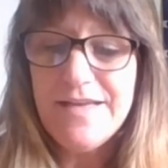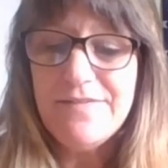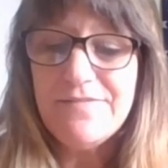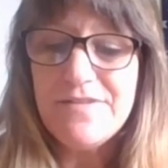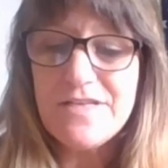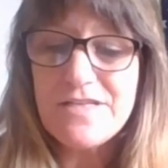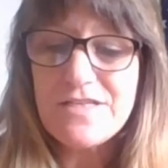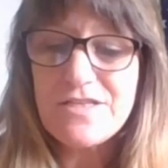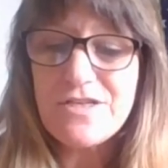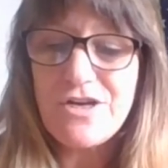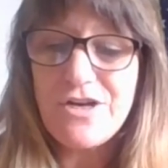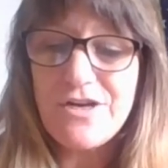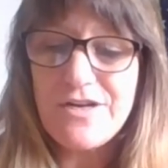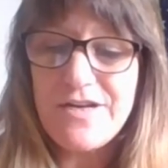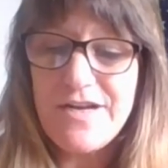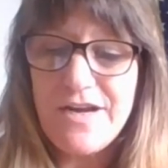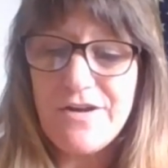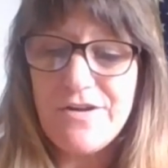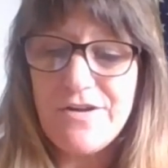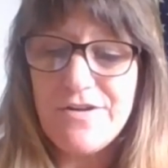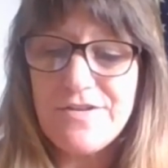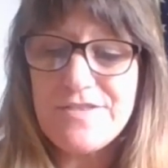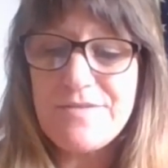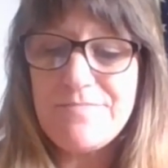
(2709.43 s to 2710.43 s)
This card
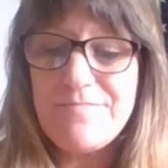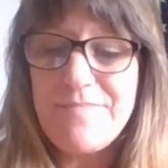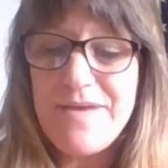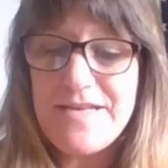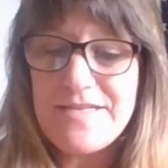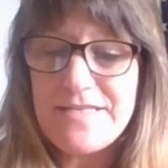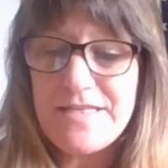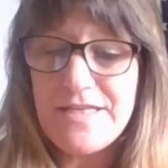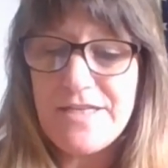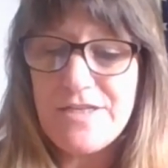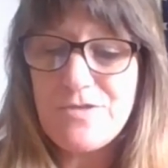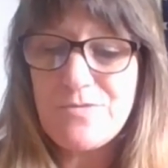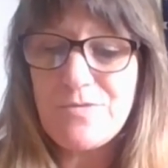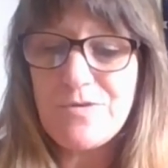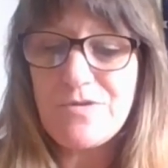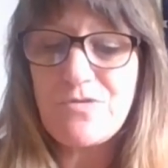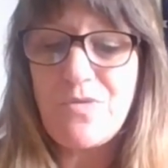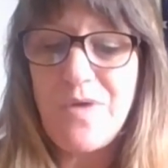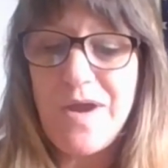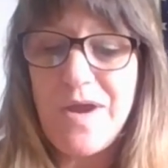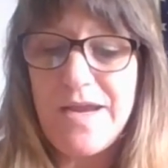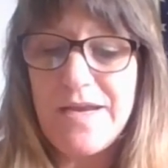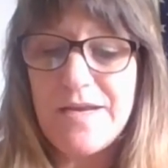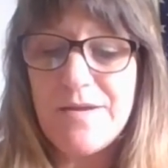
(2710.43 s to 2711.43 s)
heralds a message with
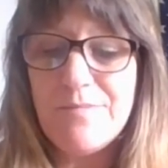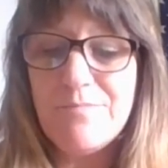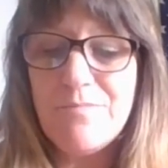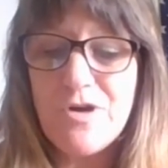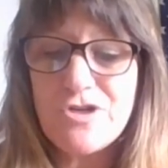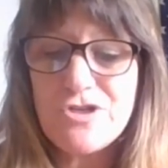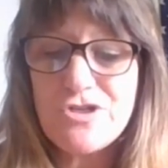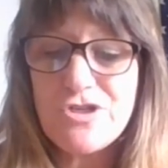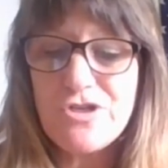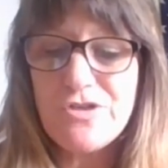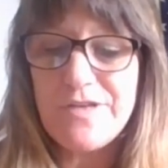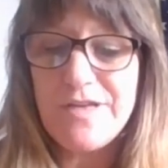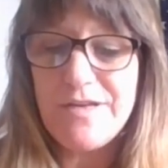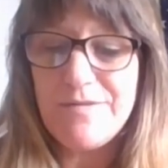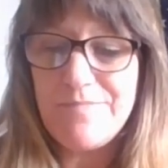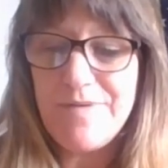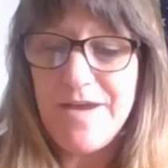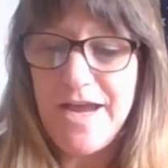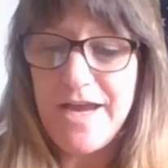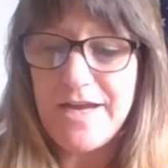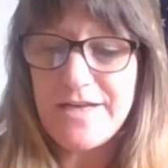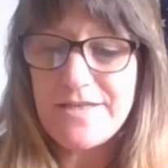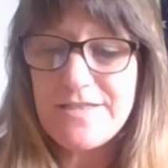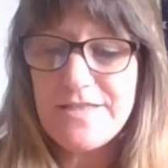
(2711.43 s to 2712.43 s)
great emotional
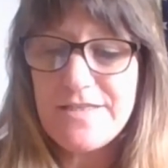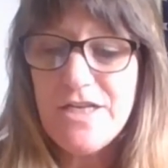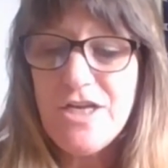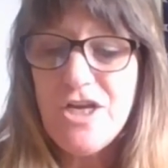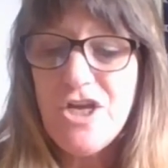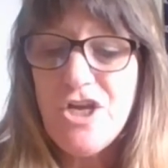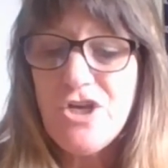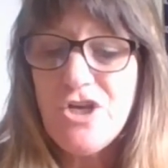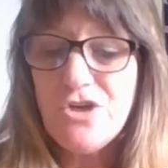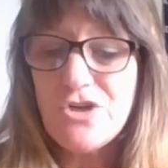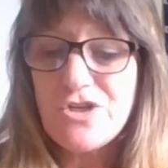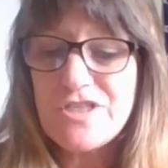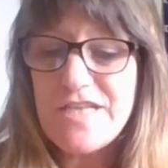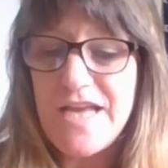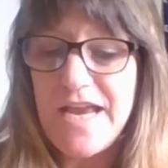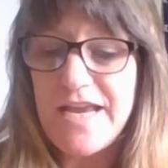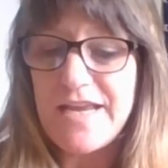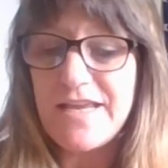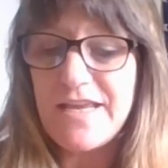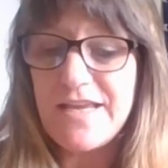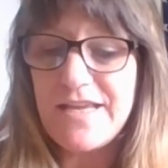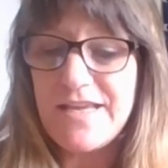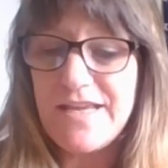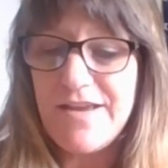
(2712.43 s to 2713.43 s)
impact. Your
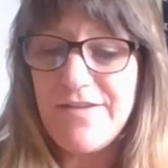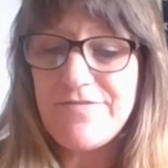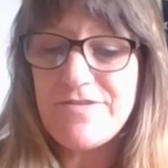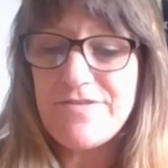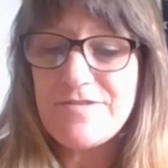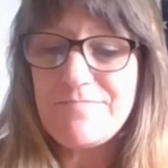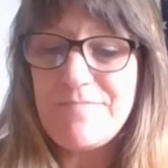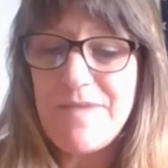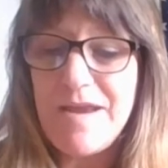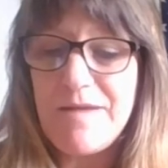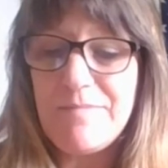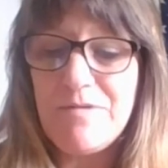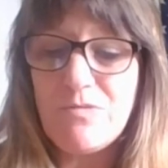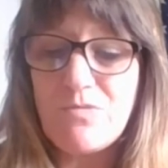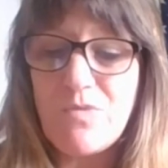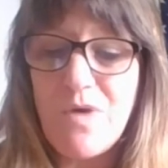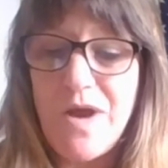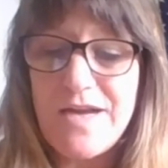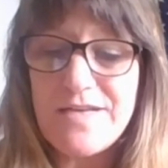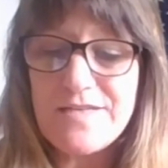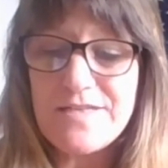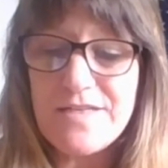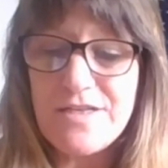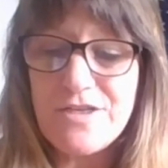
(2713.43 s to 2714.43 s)
psychic gifts may be
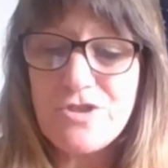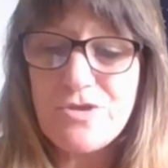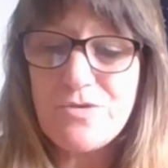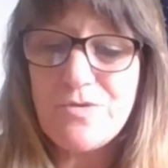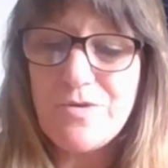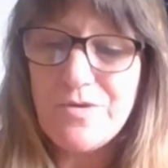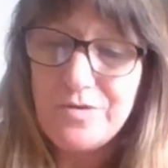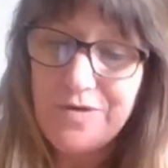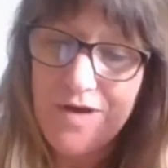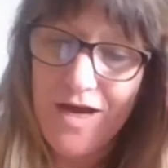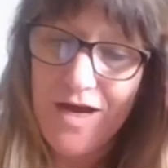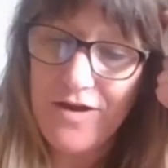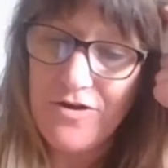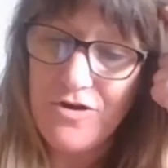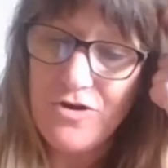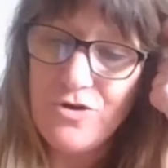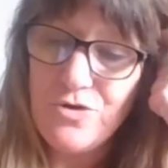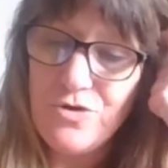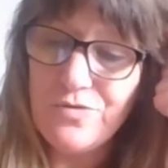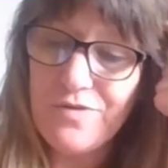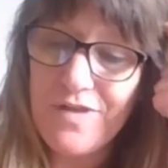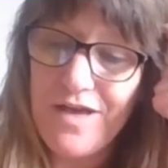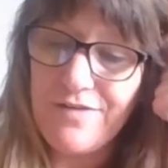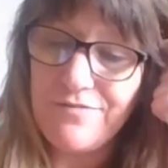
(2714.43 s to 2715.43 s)
rising to a
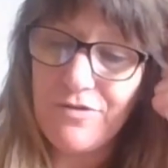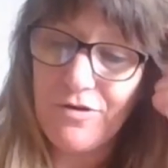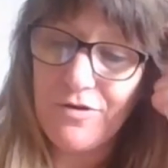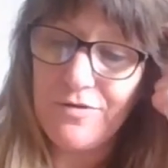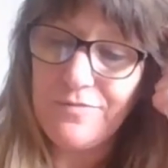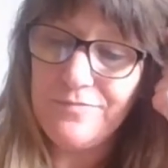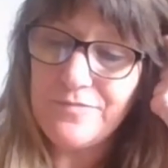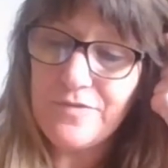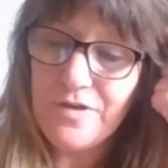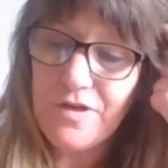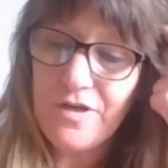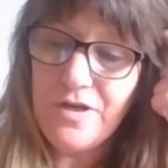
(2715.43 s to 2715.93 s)
new level,